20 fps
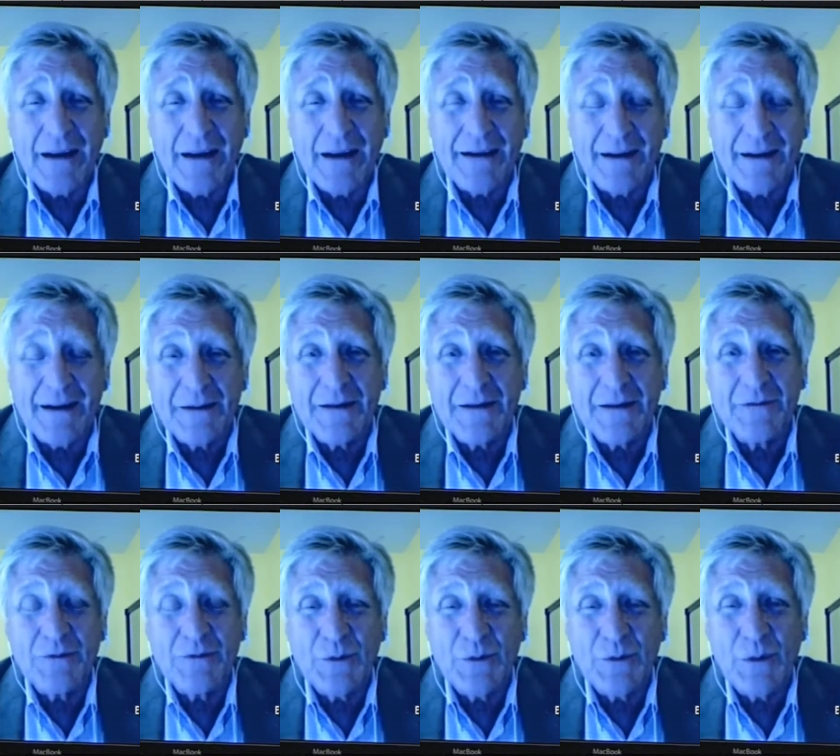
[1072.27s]
Uh, the, the
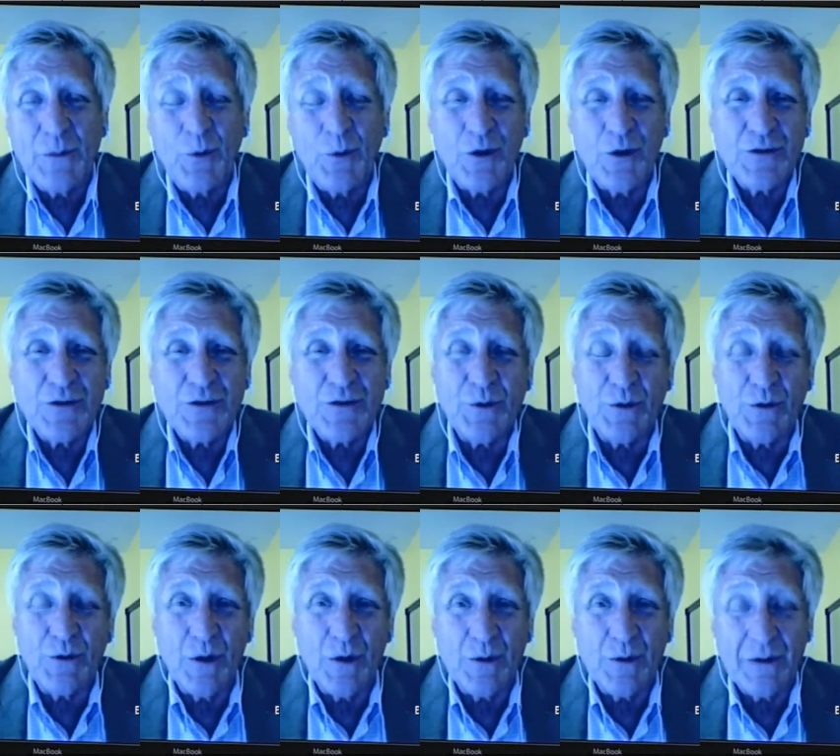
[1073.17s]
reports we
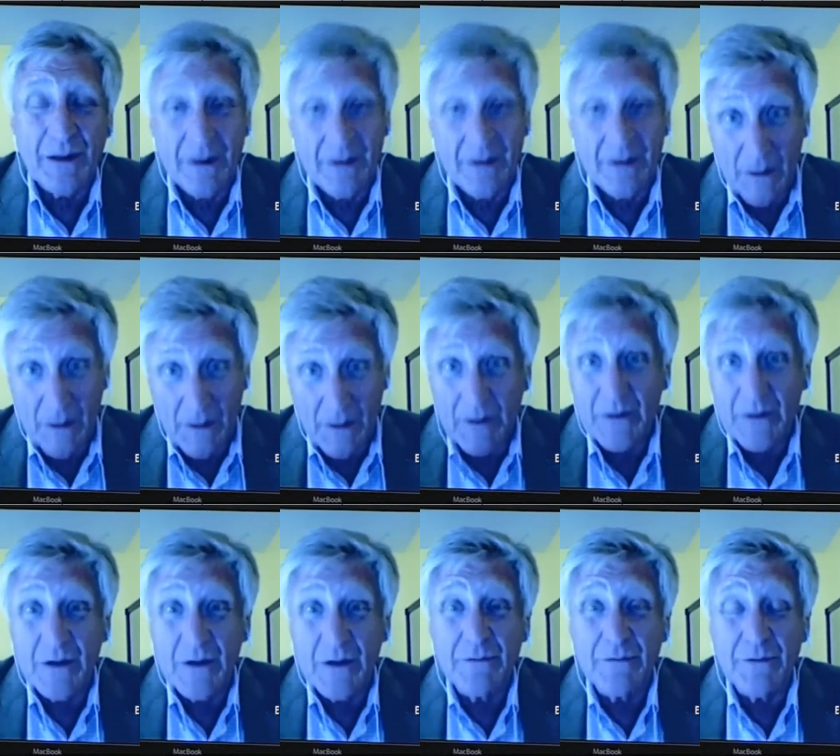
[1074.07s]
wrote that are up on the
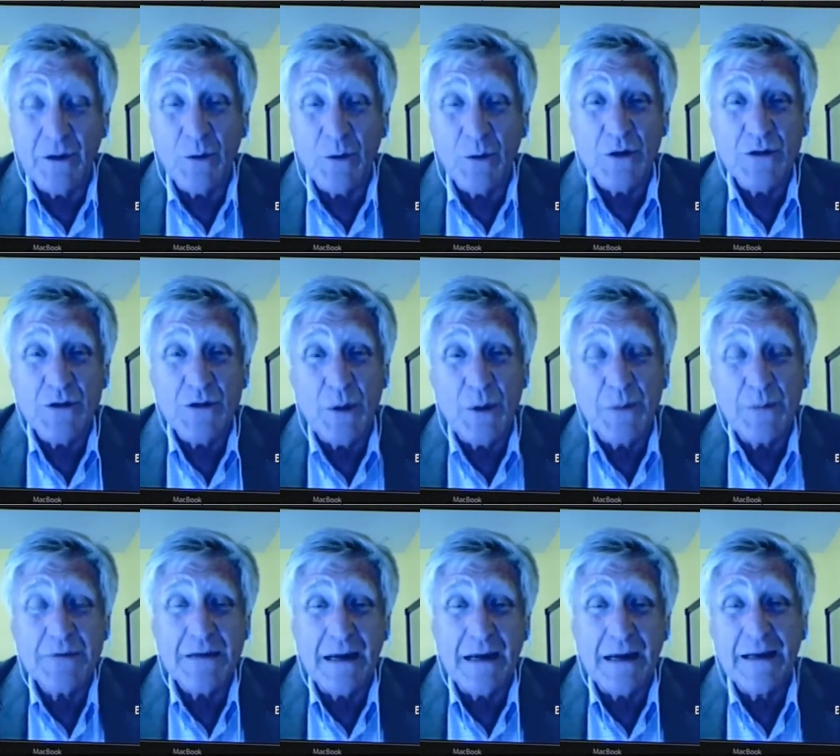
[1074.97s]
Fairewinds
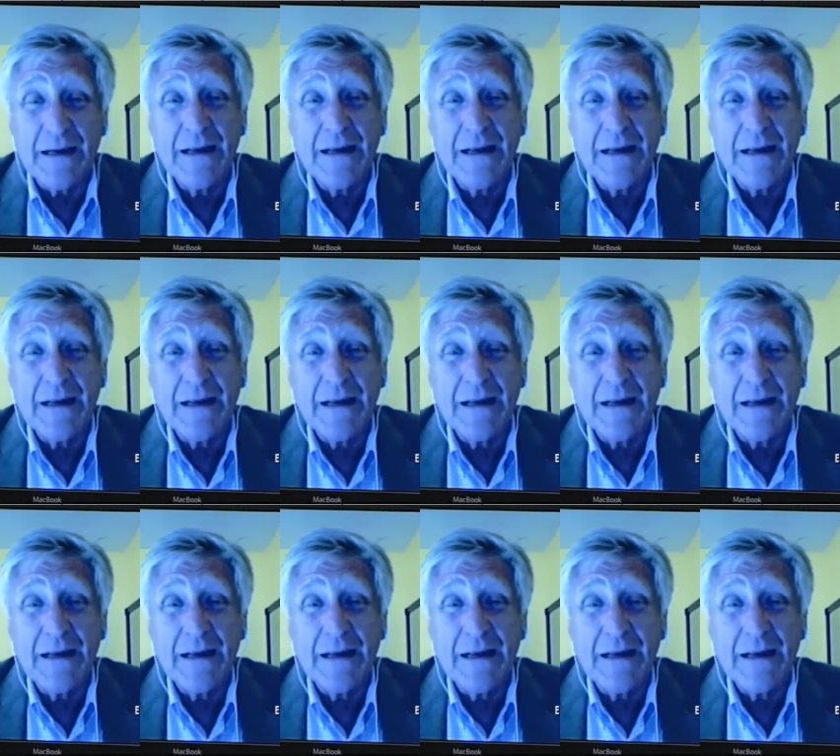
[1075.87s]
website